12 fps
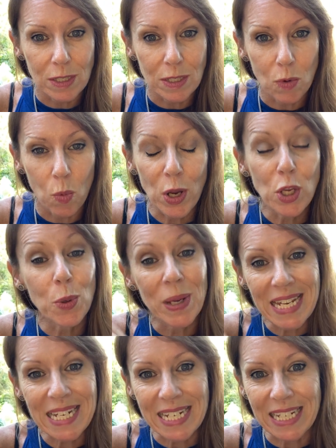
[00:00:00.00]
When you're
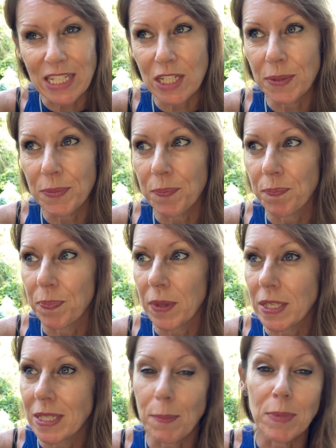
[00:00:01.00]
in it,
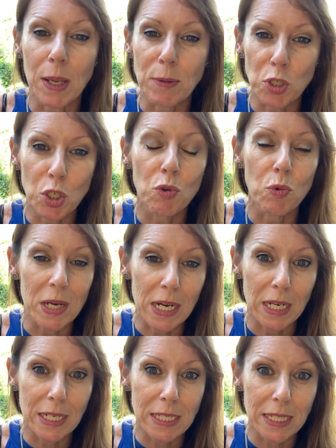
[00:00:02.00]
sometimes you don't
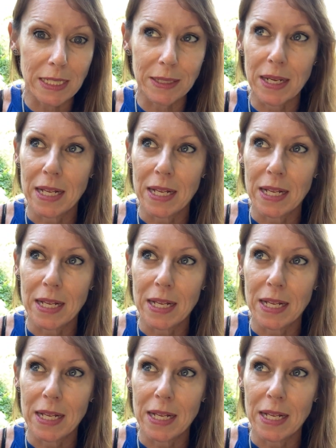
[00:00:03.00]
realize it.